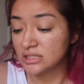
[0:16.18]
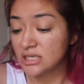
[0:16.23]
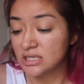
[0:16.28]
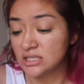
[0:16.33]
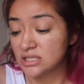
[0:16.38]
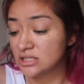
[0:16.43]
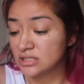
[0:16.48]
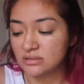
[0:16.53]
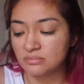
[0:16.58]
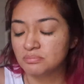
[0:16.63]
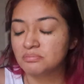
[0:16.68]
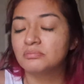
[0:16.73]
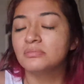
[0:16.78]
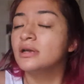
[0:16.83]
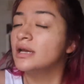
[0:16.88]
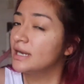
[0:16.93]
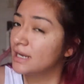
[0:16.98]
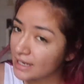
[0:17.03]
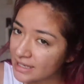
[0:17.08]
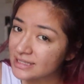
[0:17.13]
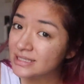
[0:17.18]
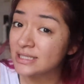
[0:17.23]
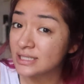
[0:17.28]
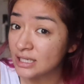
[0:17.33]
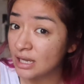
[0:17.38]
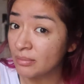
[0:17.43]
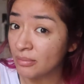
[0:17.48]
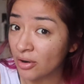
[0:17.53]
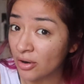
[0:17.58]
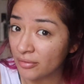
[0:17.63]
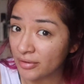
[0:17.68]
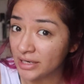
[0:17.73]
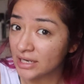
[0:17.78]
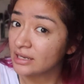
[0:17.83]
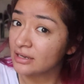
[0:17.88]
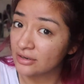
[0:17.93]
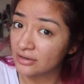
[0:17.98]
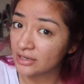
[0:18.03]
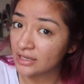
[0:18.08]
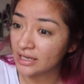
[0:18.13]
It's, it's summer
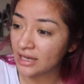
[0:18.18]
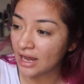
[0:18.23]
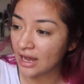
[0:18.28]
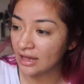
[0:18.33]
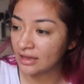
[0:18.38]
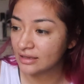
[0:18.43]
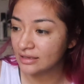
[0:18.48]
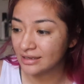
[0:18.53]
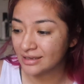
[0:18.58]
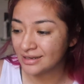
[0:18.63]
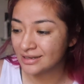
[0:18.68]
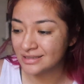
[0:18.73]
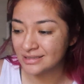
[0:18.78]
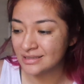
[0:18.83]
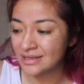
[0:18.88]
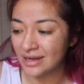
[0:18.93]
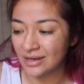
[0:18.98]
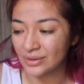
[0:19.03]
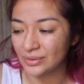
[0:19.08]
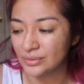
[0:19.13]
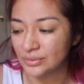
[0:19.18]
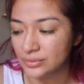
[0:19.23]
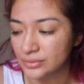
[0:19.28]
already here in Cali and it's not